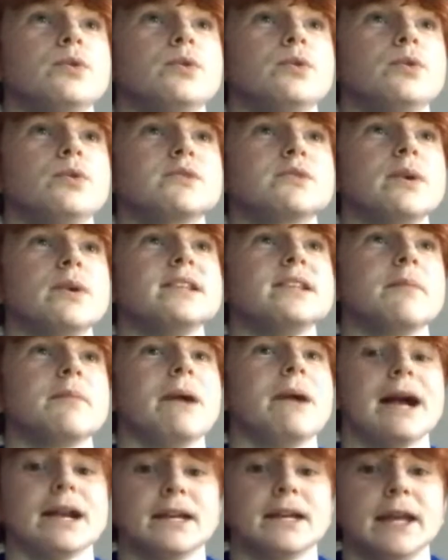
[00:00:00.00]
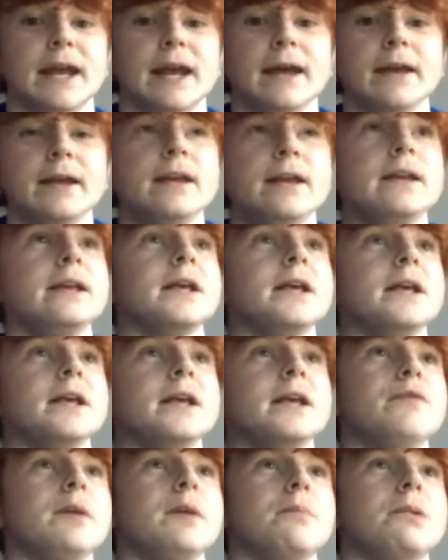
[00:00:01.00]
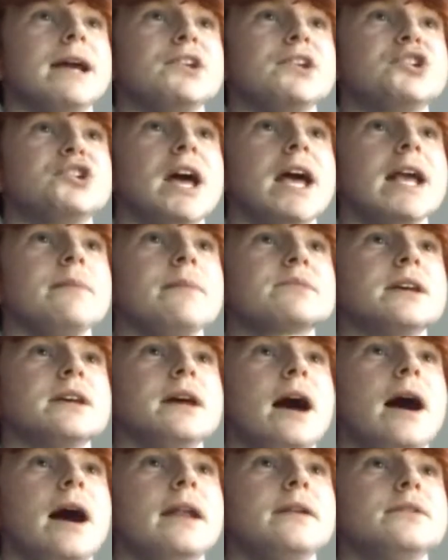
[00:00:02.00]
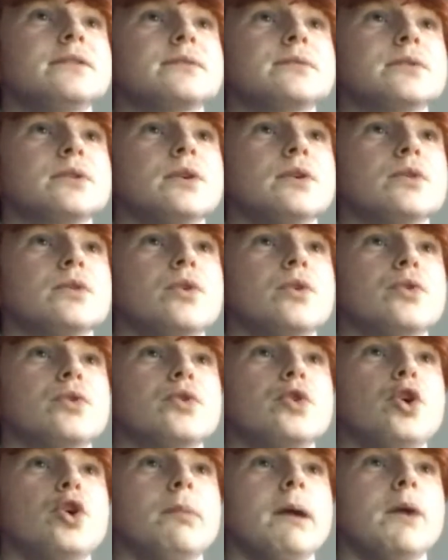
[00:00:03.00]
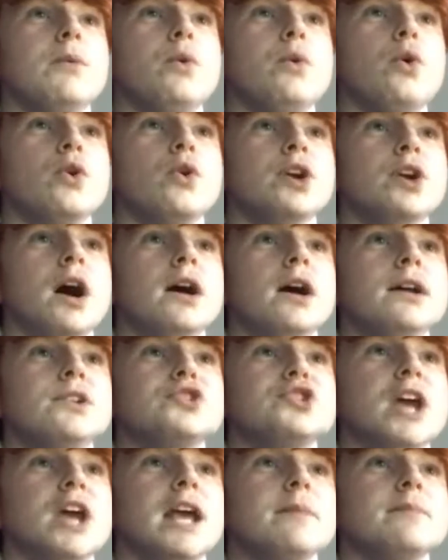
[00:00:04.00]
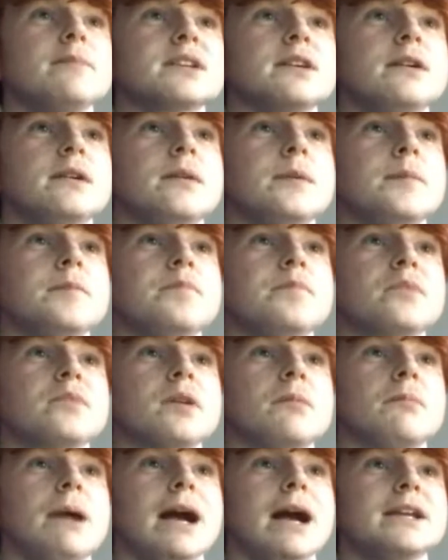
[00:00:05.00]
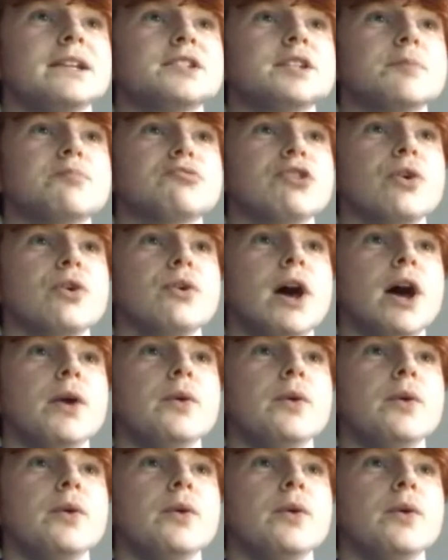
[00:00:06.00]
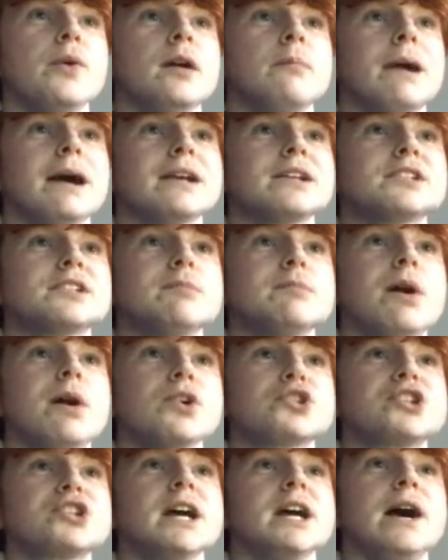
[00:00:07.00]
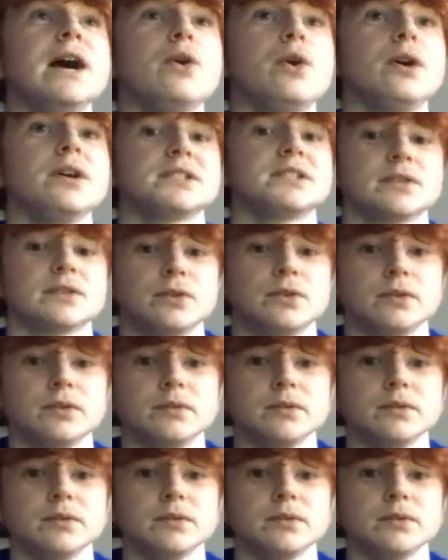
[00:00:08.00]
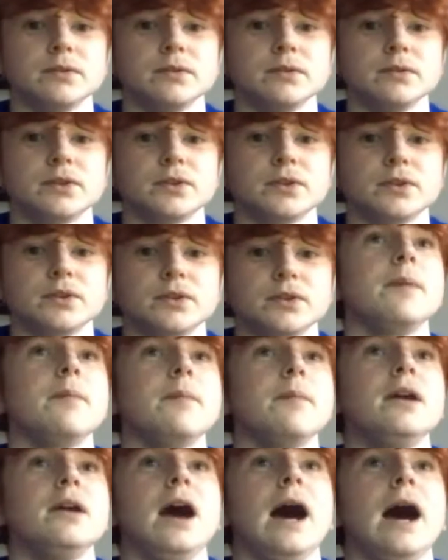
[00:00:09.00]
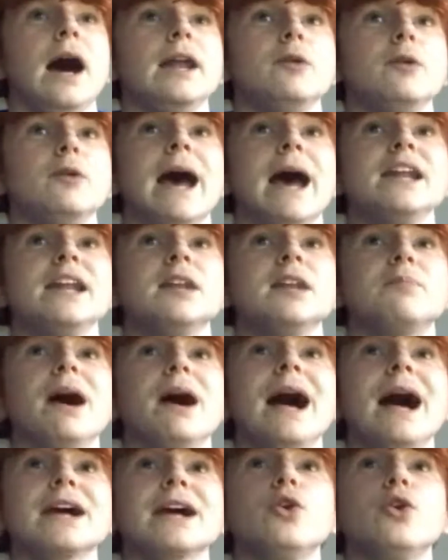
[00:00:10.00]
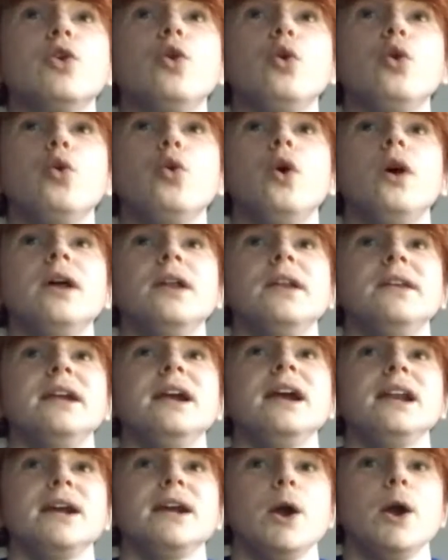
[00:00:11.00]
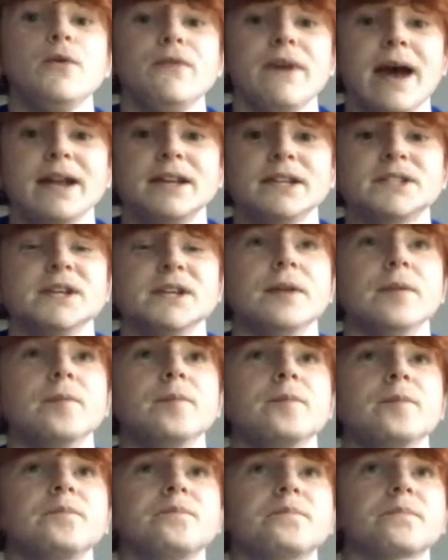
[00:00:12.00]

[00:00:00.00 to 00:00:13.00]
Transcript: James wins it back here. It's lovely play, James, and got caught by Walker. James back into Bruno, back into Martial. Oh, couldn't get there in time, and it'll be headed back. Oh, nearly over Edison.